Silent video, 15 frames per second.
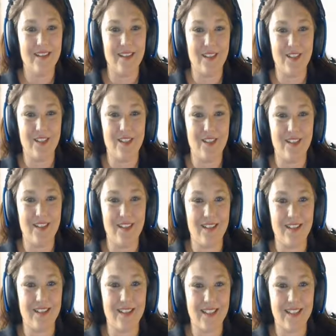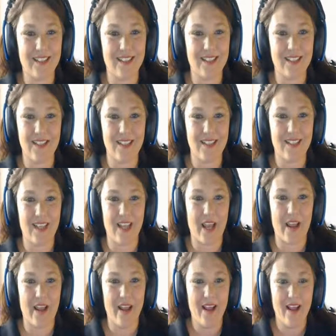Did you? That's.
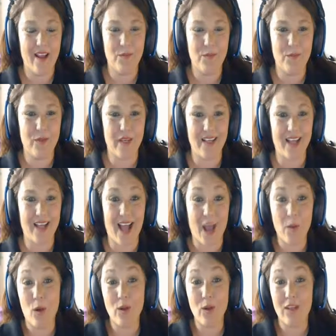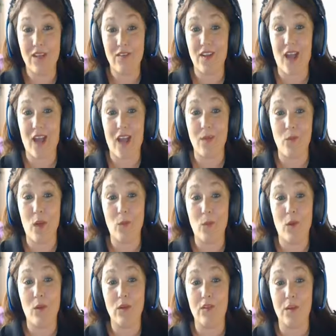But I won't give the, I I
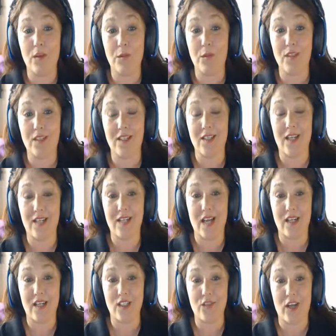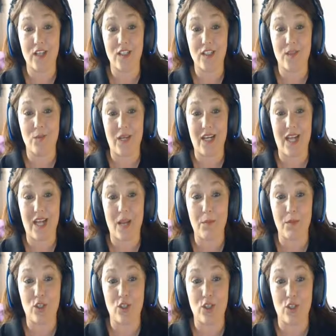won't give the person that satisfaction being
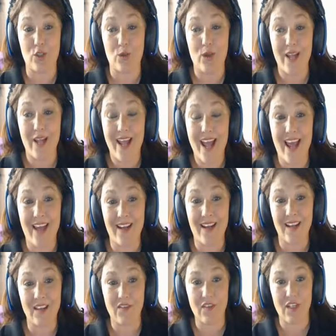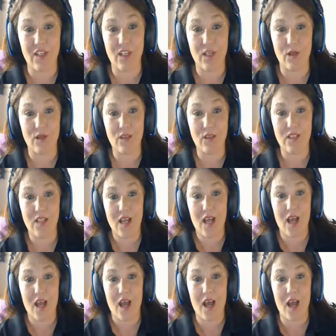able to edit the videos.
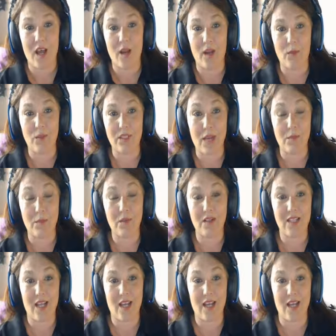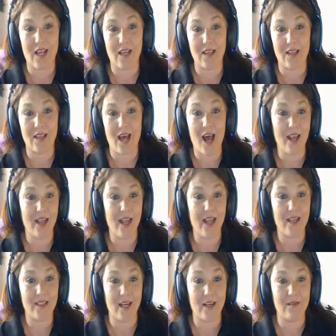I was able to take the
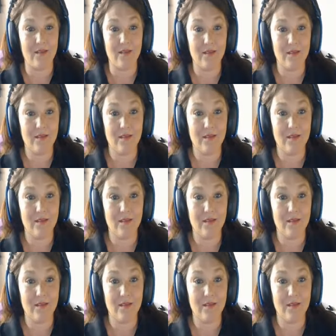highlight down.